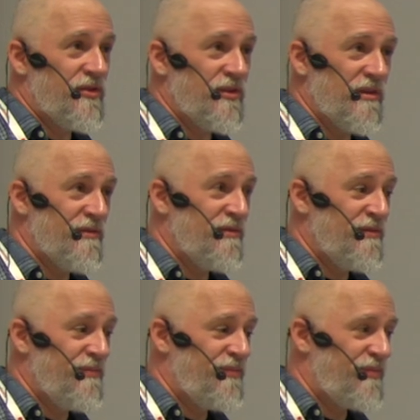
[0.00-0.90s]
just sort
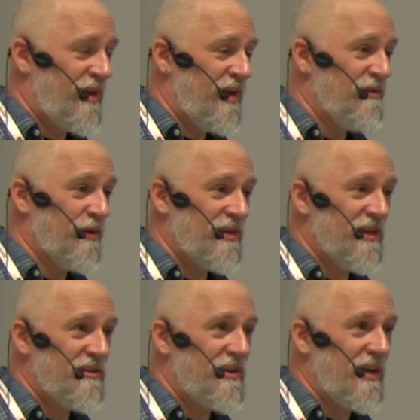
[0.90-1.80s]
of invert
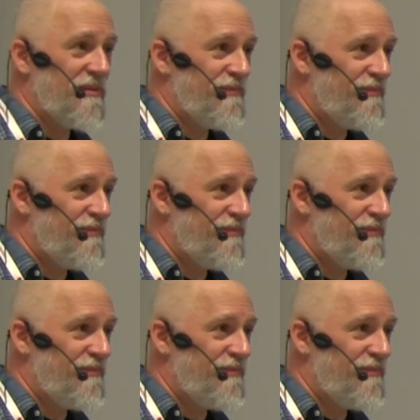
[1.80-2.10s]
that state.